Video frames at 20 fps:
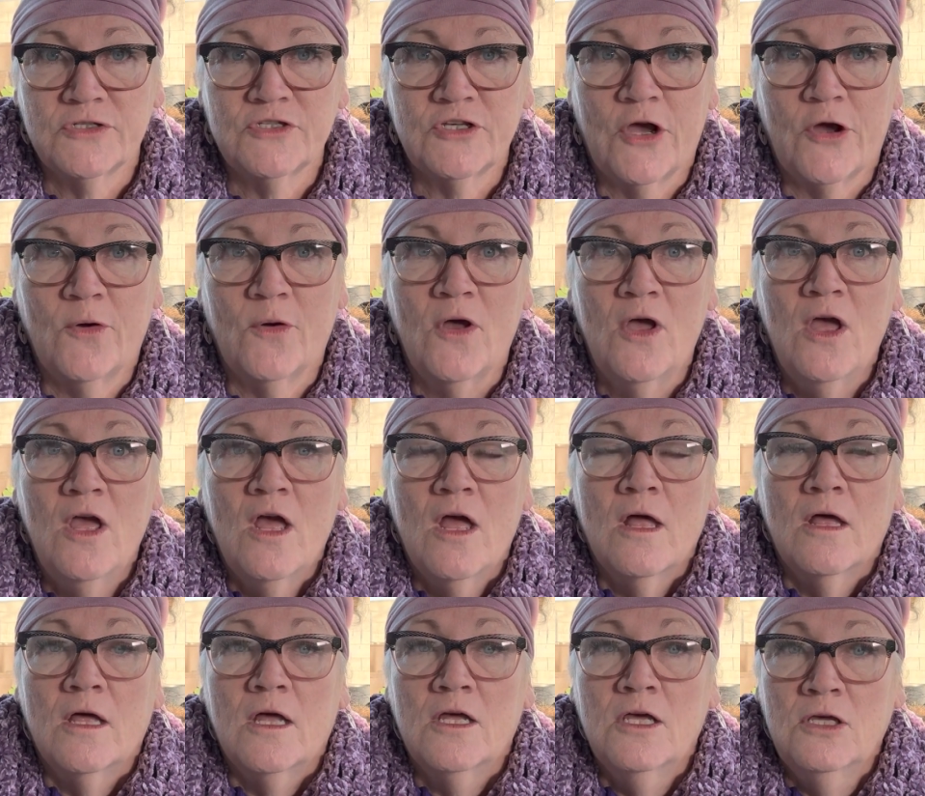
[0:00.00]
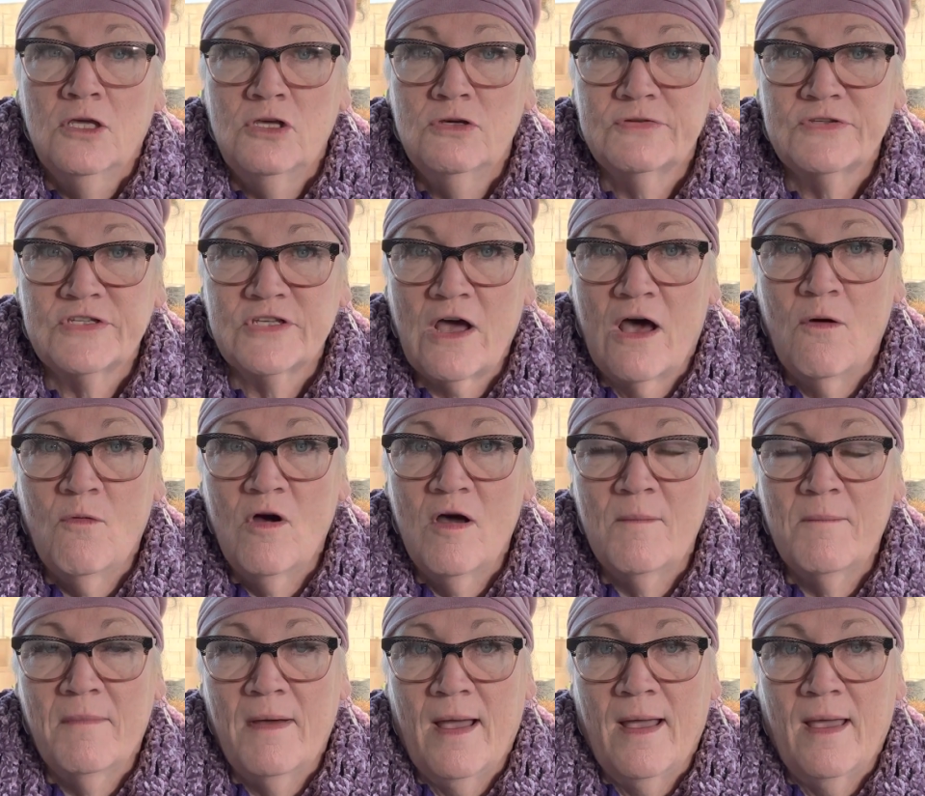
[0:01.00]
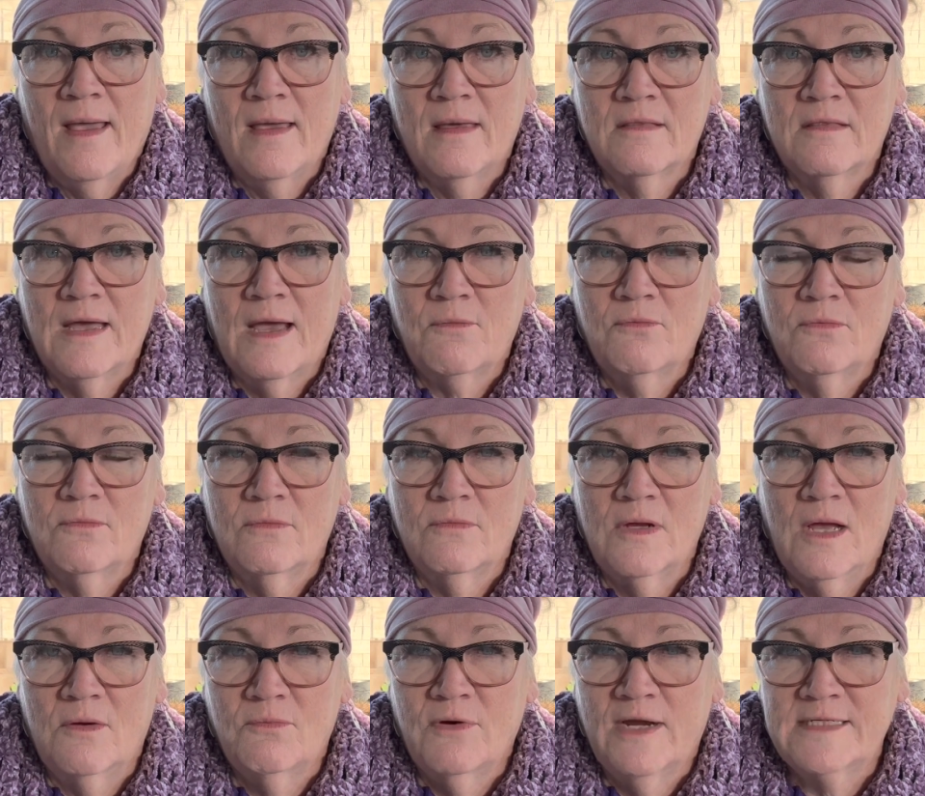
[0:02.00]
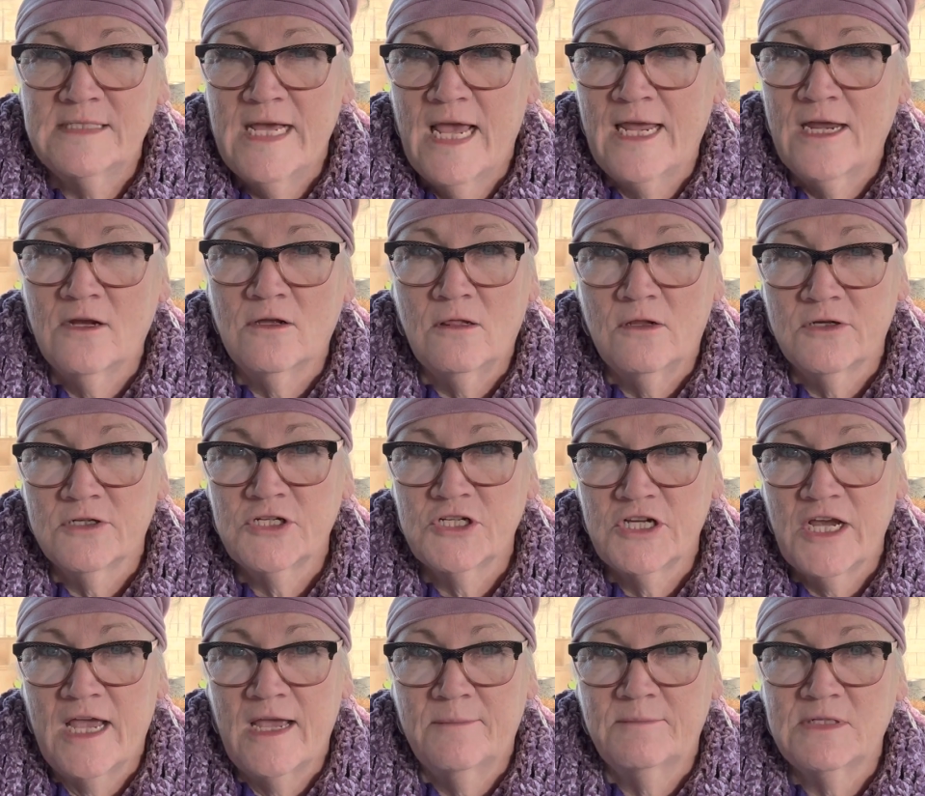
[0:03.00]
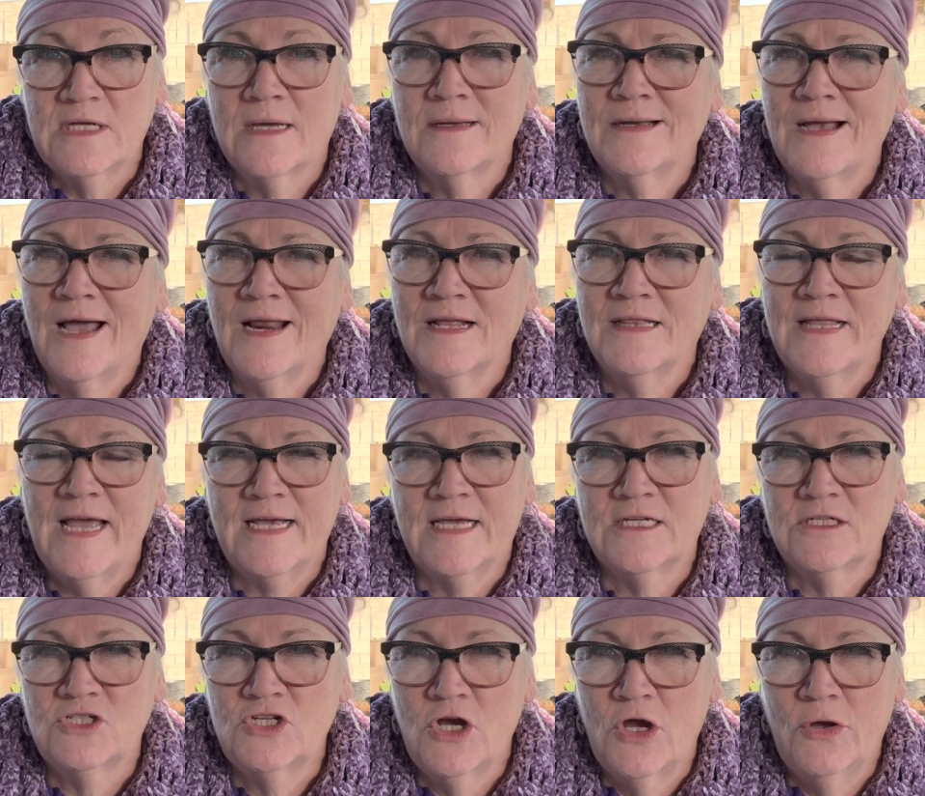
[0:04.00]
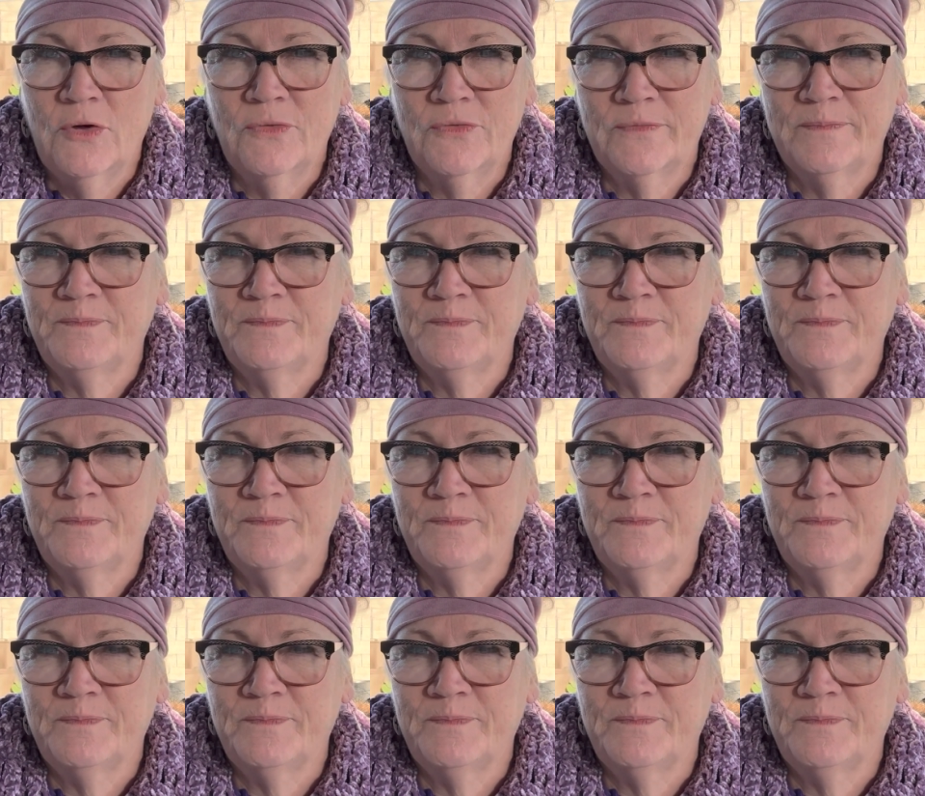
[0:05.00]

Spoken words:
So you saw what that rectangular shaped, kind of like a tote,